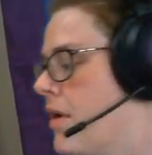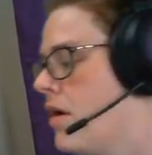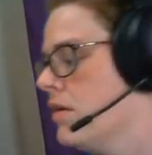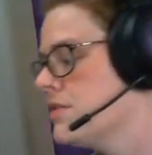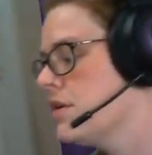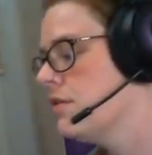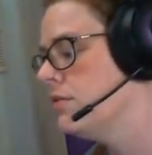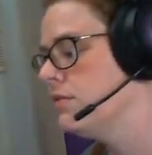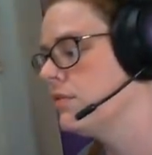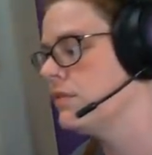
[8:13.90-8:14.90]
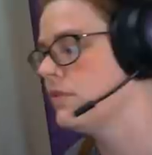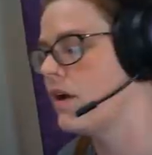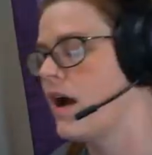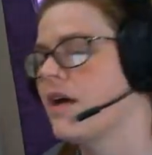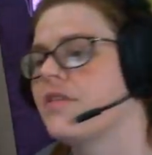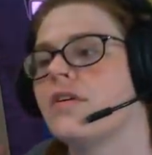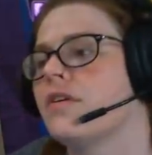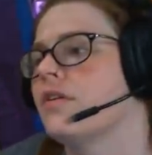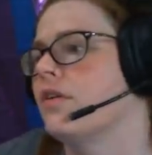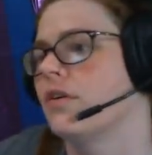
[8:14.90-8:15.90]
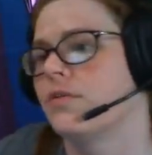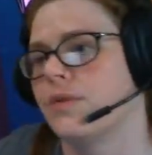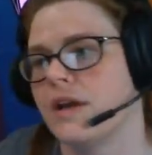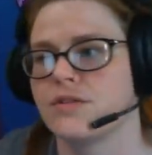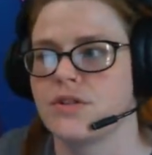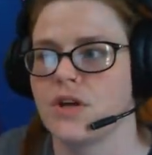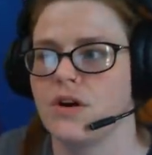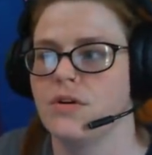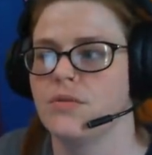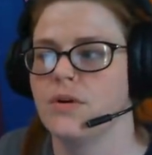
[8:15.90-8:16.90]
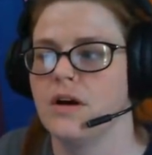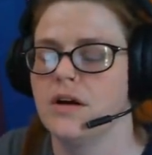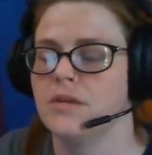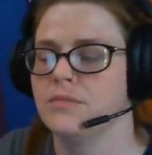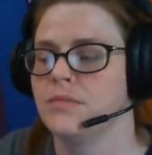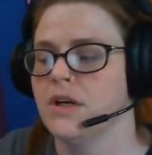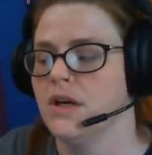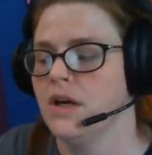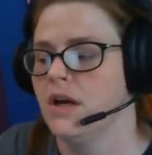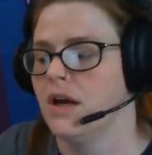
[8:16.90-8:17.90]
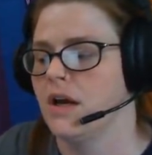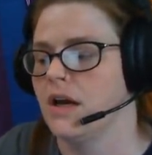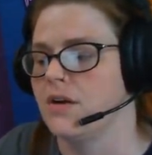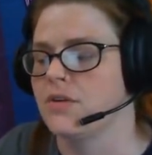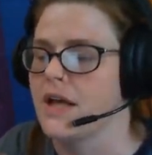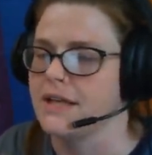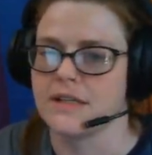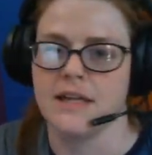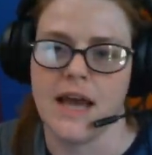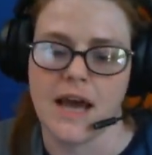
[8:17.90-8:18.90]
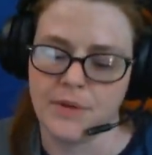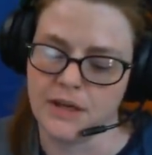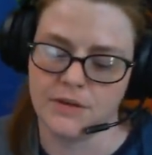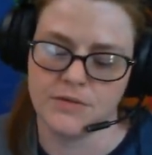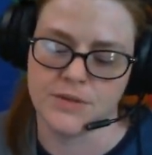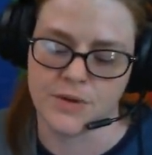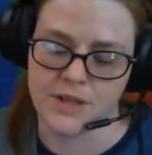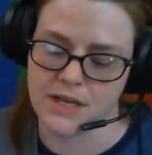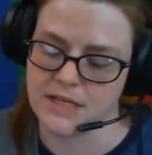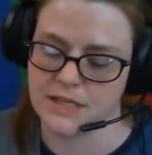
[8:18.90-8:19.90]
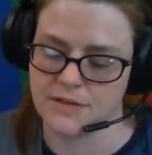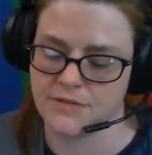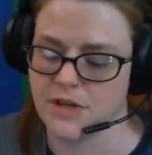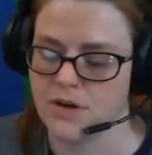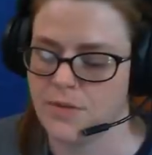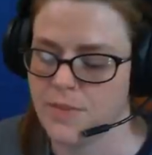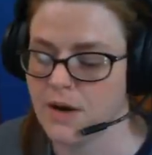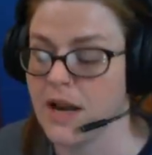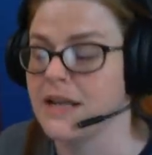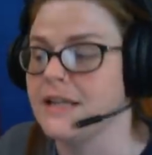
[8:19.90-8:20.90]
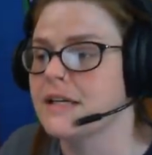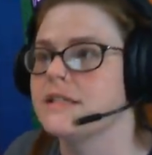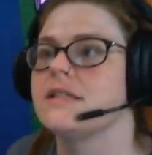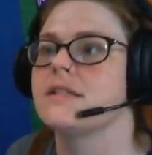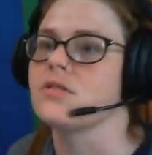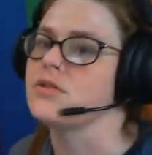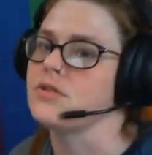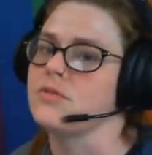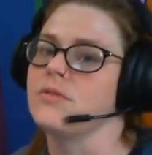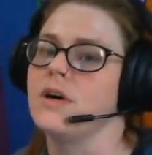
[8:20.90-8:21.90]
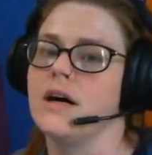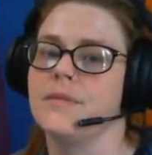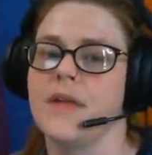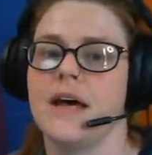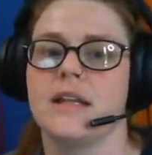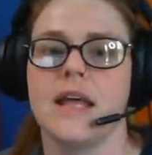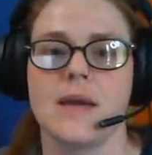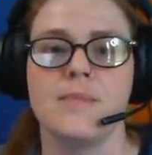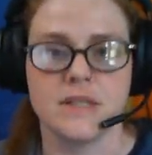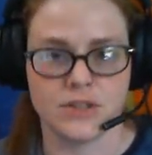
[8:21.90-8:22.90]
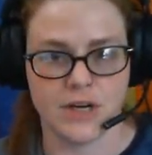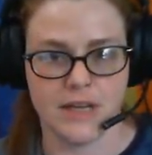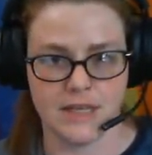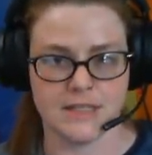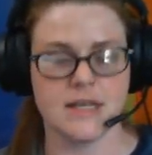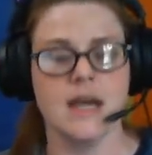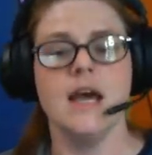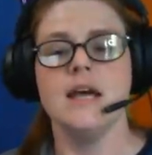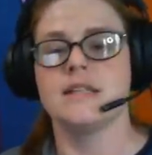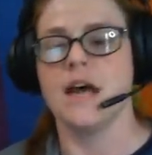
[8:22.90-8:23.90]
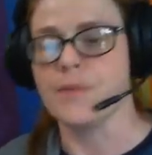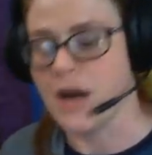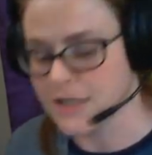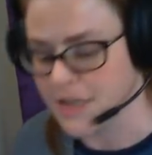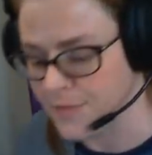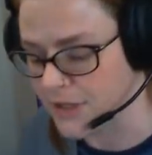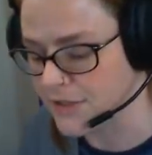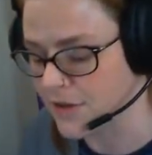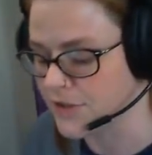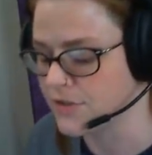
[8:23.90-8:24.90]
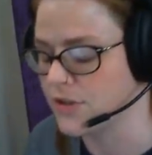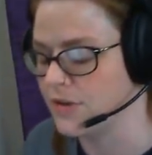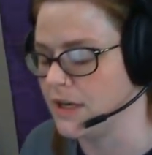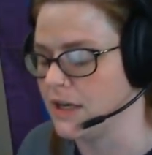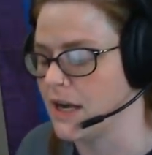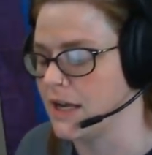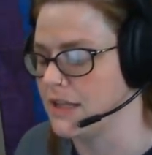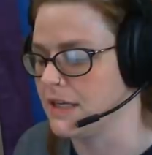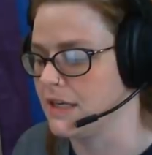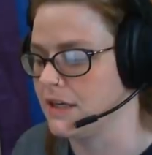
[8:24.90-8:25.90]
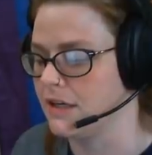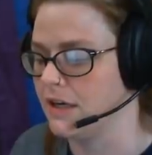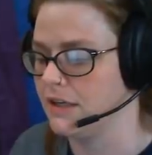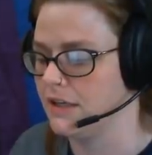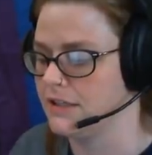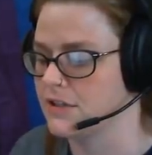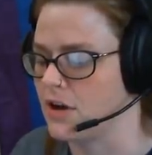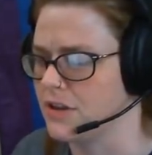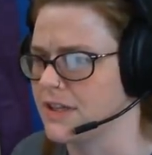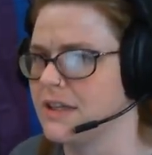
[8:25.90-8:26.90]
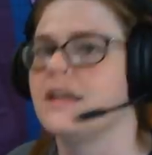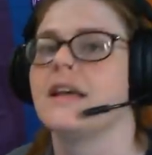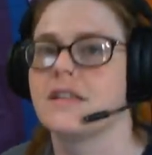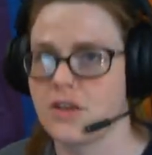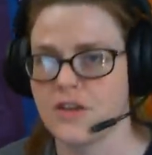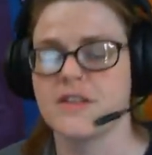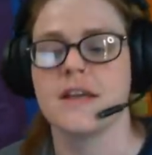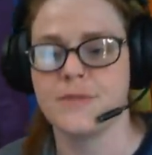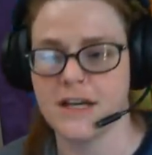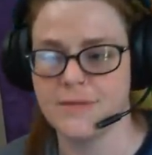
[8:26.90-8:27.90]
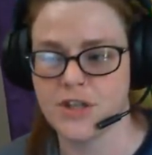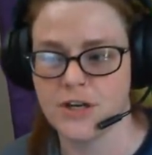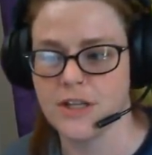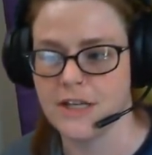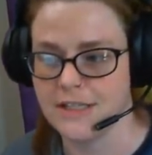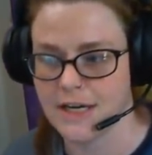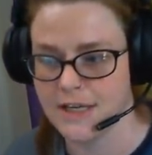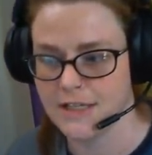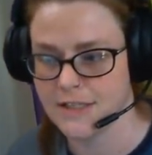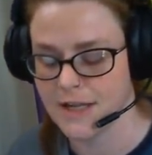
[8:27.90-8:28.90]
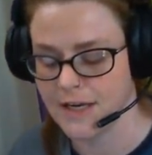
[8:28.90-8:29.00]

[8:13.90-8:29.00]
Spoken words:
Also, other creators though, I know Classically Abby was one that he did a video about, and he does still do that like Mr. Atheist type content, but he's also doing, I think it's called the Sometimes Show that he does,